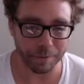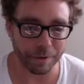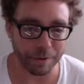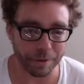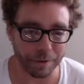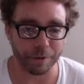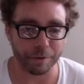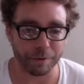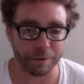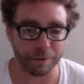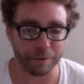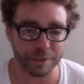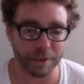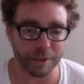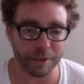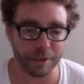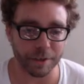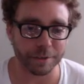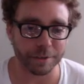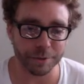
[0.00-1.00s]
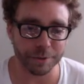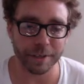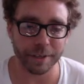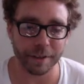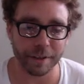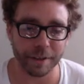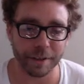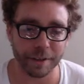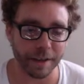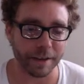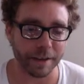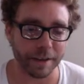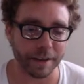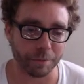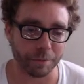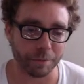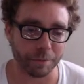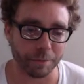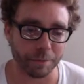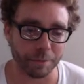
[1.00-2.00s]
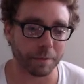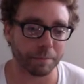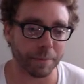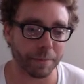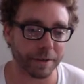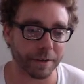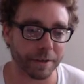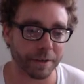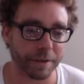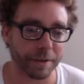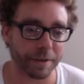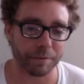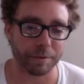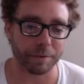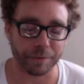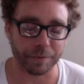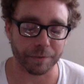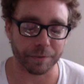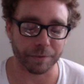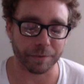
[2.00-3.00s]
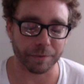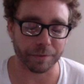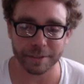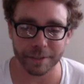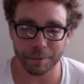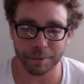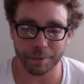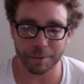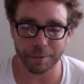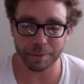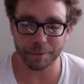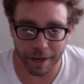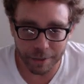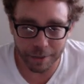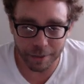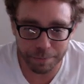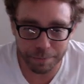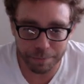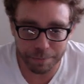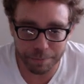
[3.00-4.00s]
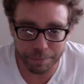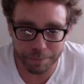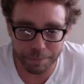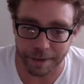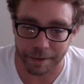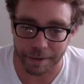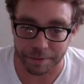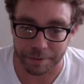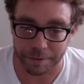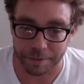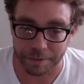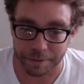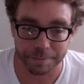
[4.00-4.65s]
the Red Sox losing to the Yankees would be like the best thing ever for us, because then all we gotta do is beat the Yankees.